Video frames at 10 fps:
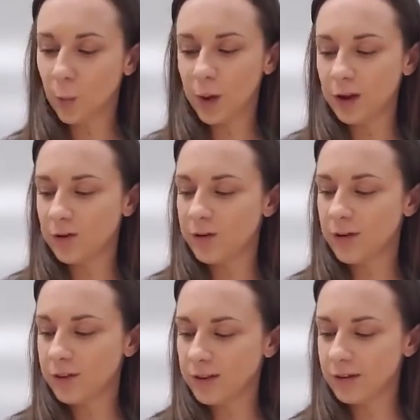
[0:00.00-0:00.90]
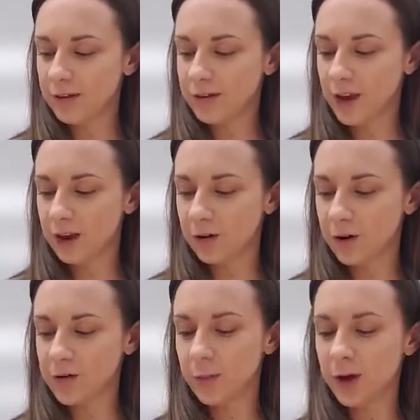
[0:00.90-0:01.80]
on page 716,
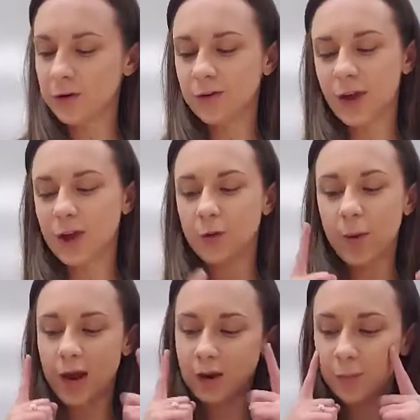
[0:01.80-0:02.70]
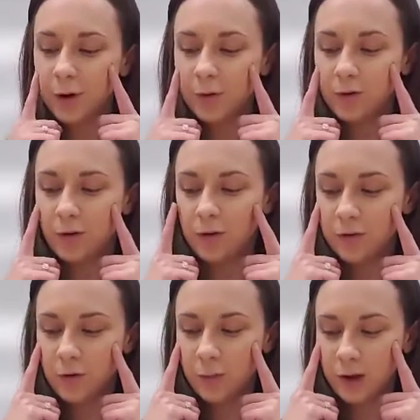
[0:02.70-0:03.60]
it talks about your zygomatic bones
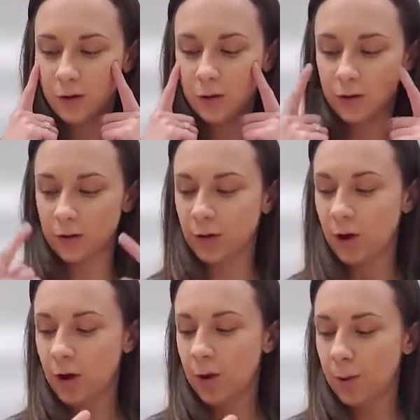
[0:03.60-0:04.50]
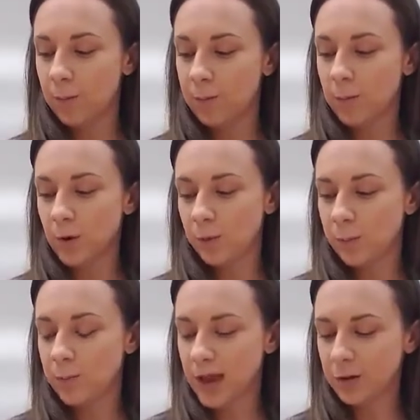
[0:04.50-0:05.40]
also being called
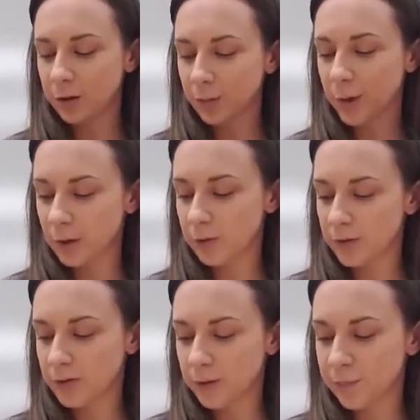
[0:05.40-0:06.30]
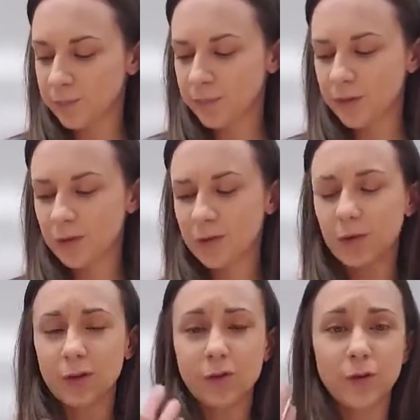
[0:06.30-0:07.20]
malar bones.
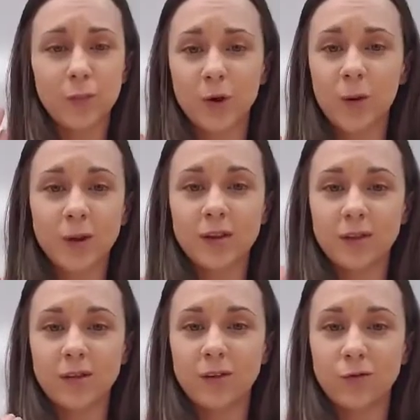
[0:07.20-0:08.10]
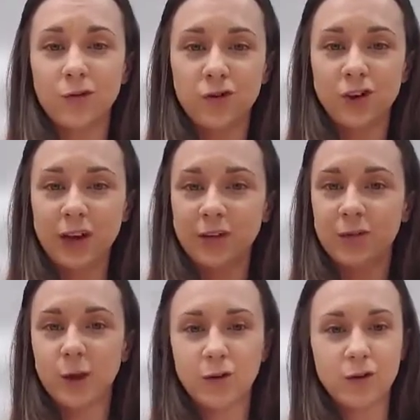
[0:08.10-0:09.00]
So these are your prominences of your
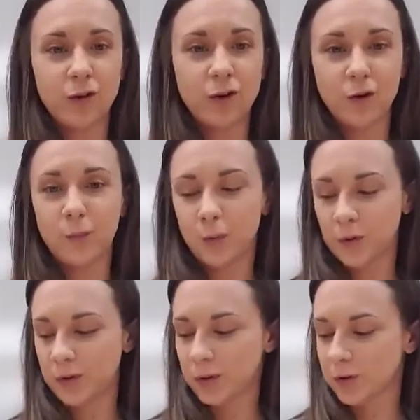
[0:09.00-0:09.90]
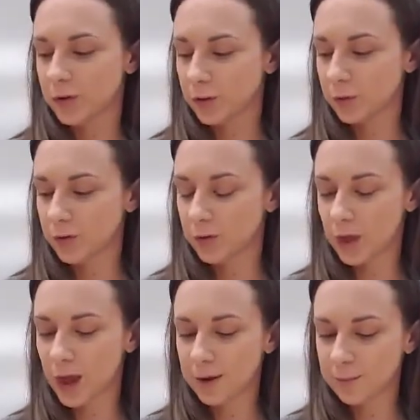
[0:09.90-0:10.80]
cheeks. Make sure you know both of the terms
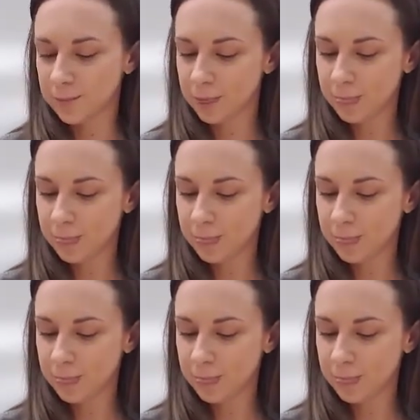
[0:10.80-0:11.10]
for that.